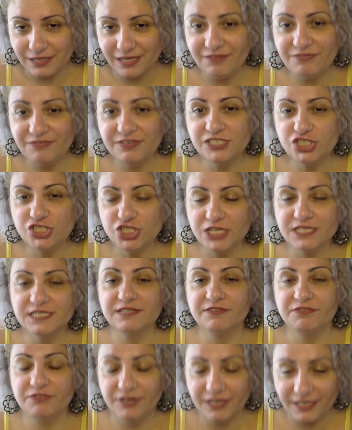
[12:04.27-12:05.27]
If it's just a
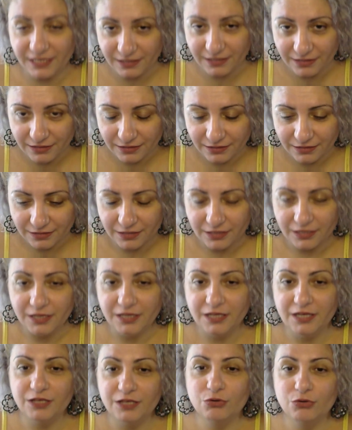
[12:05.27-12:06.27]
fling,
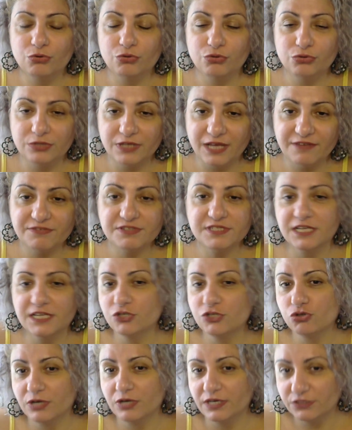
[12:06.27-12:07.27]
you could have
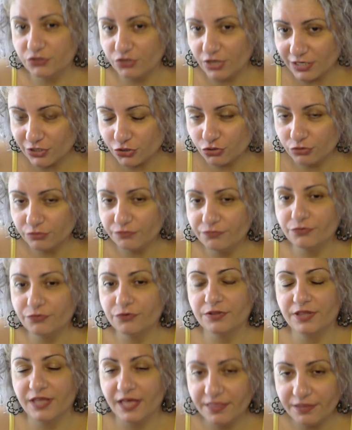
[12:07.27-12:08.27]
sexual attraction for
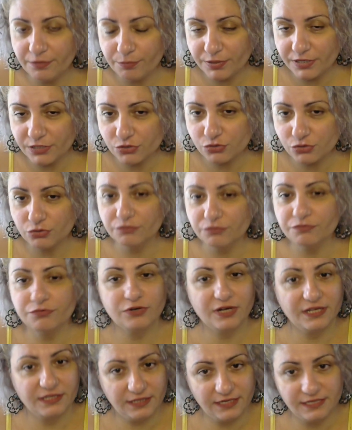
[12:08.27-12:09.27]
the other person for
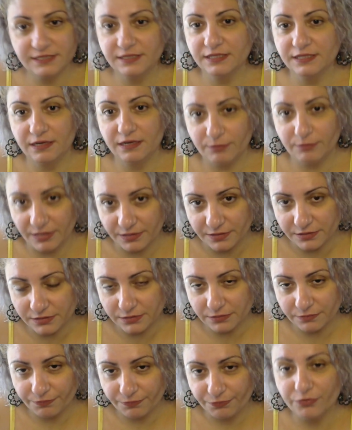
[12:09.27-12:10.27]
at least 9 months.